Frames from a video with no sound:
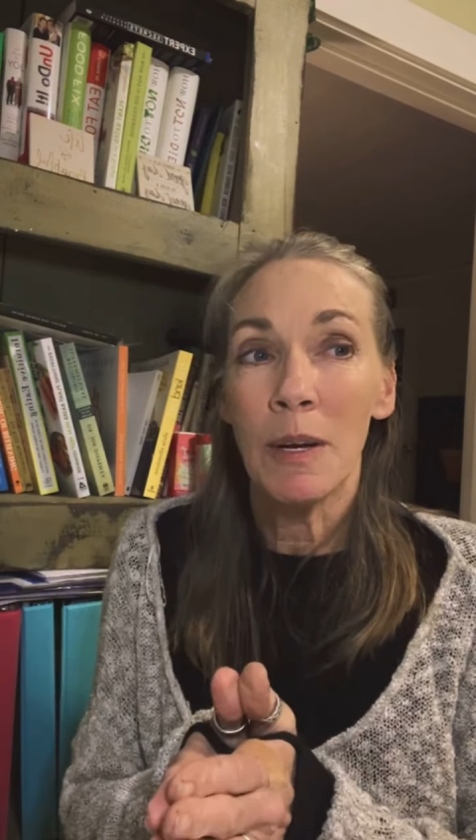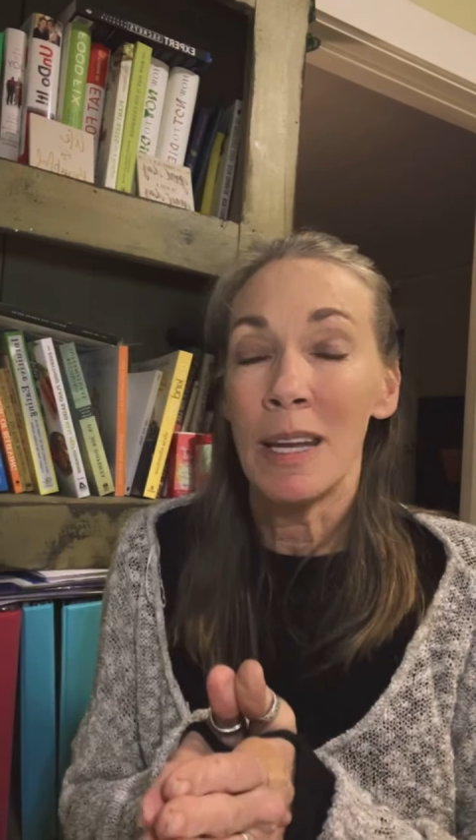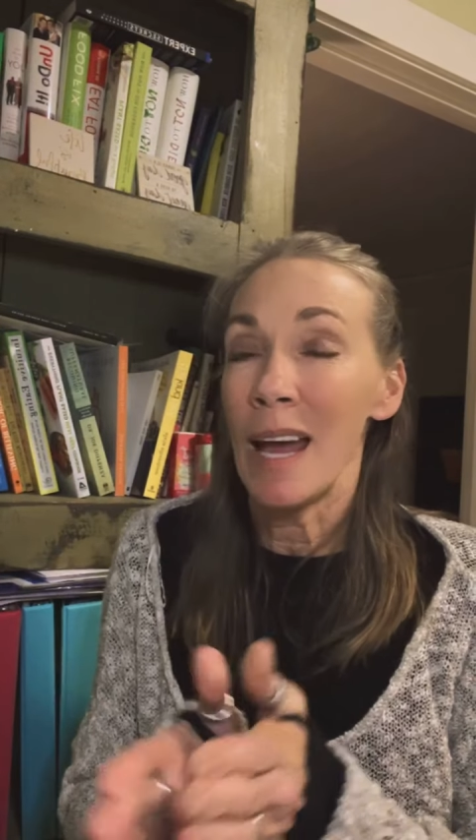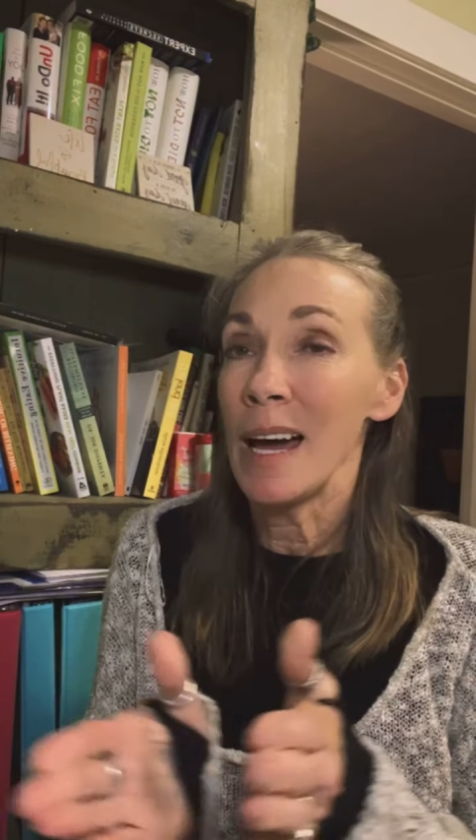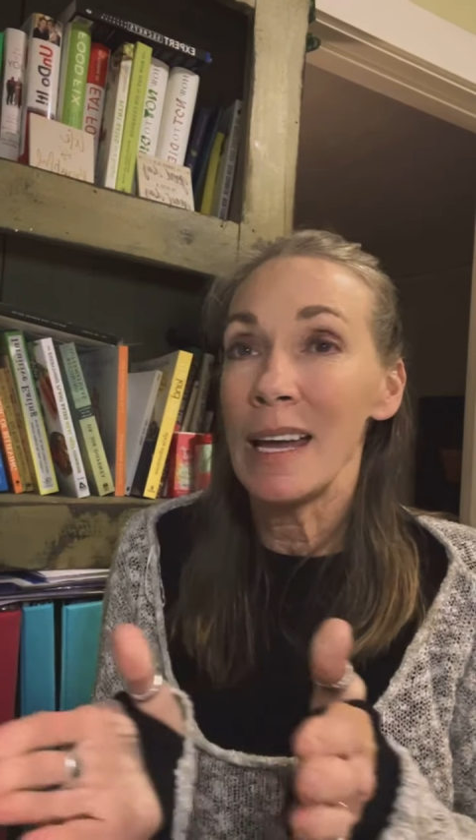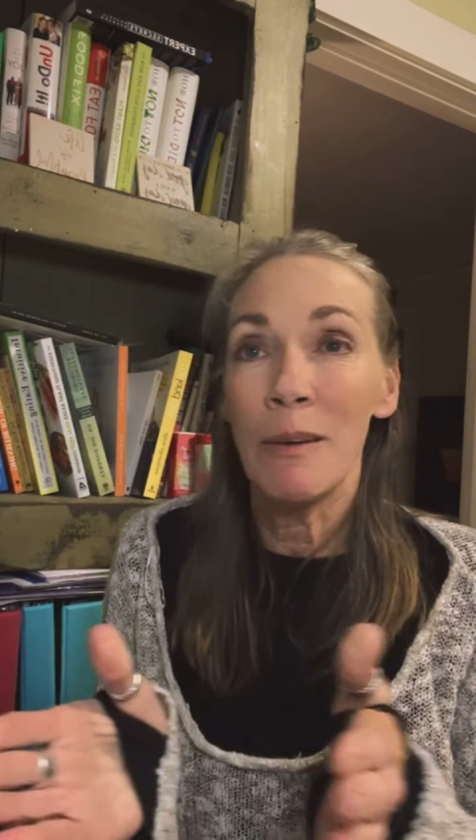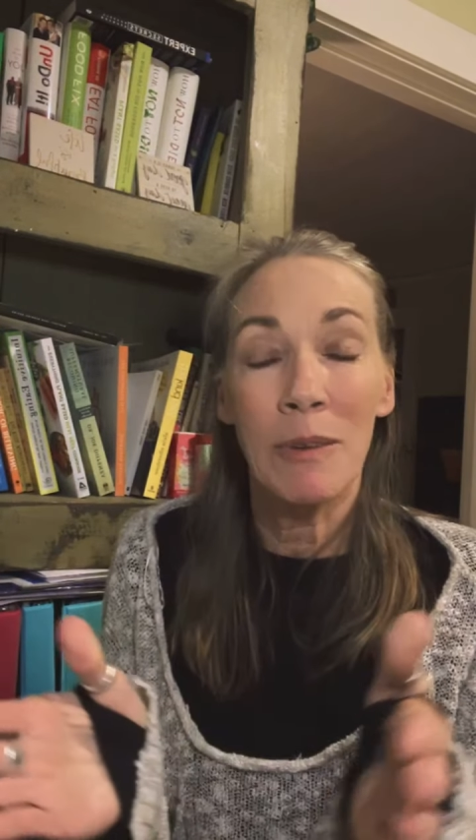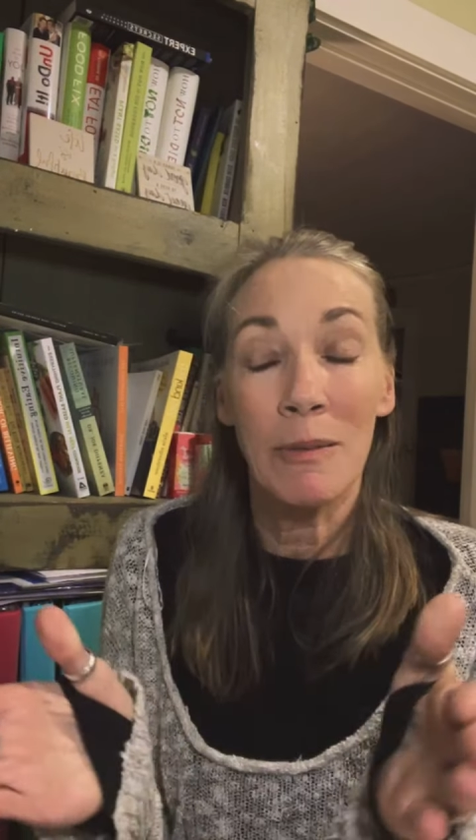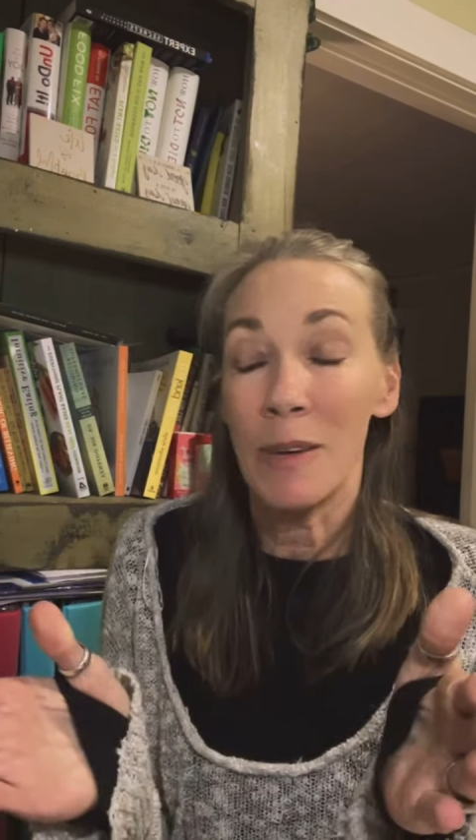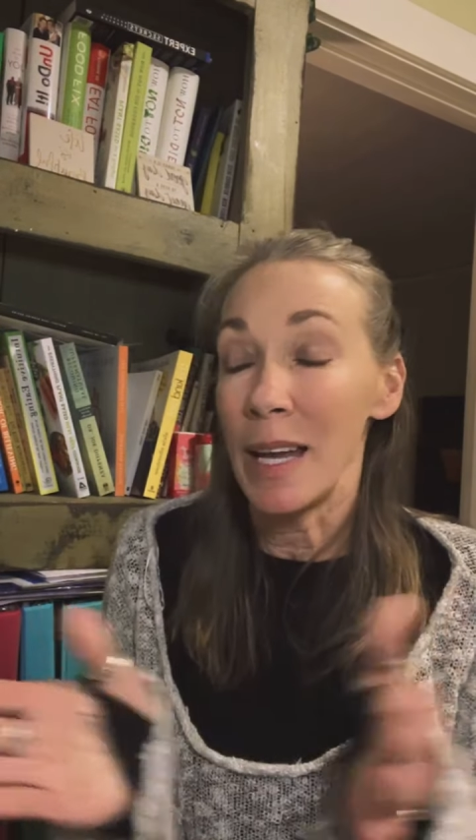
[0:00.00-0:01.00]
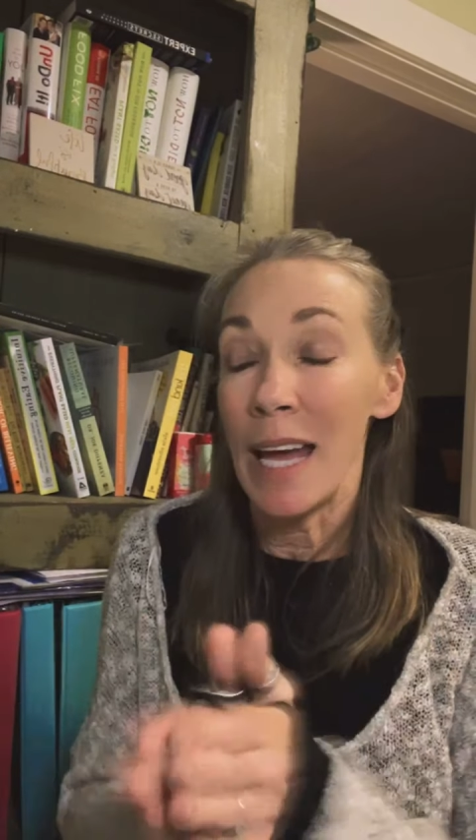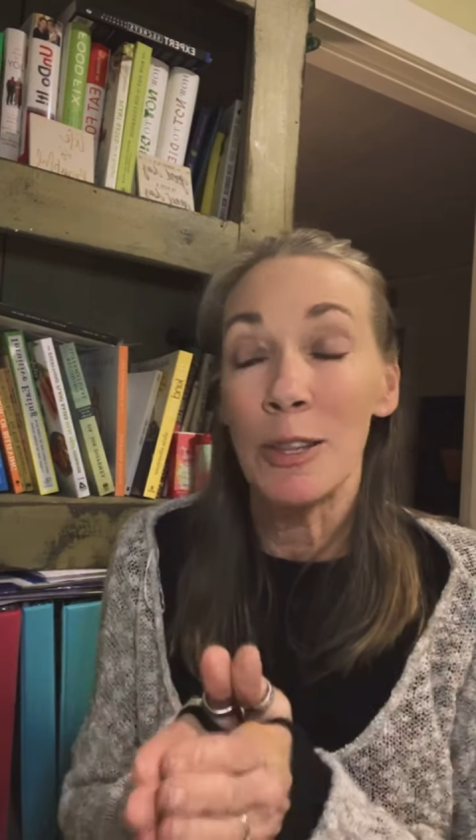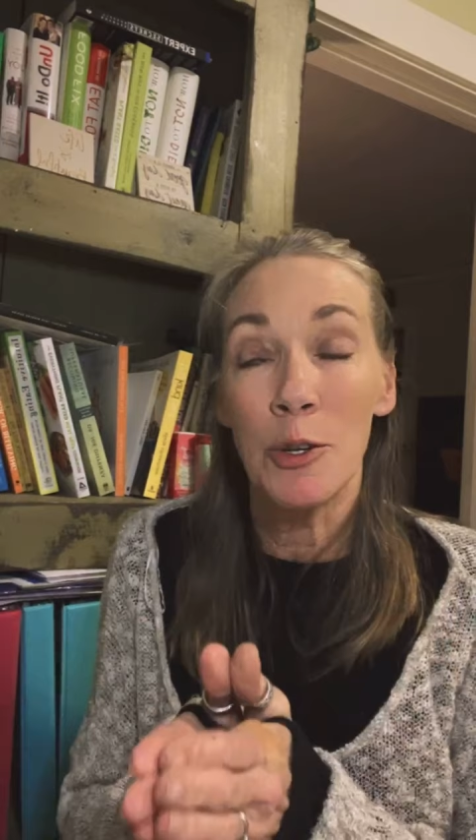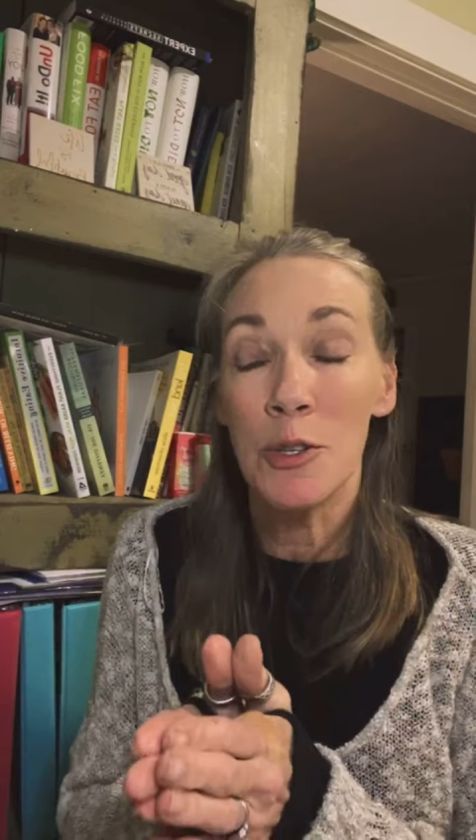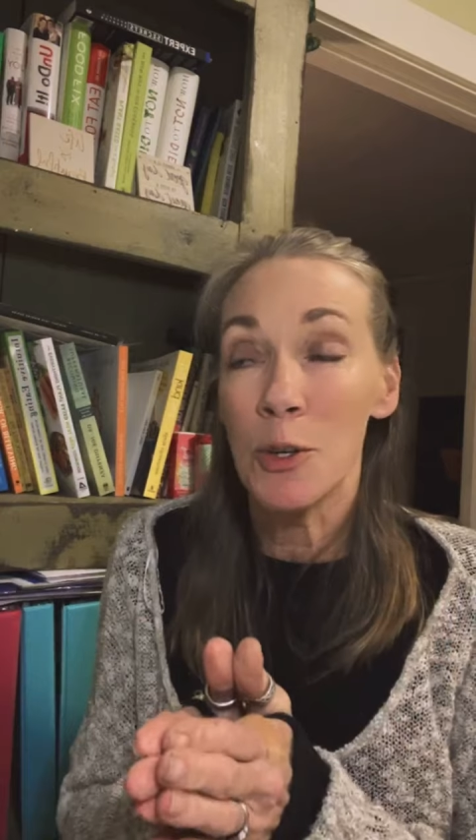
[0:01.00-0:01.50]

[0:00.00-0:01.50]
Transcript: and I learned so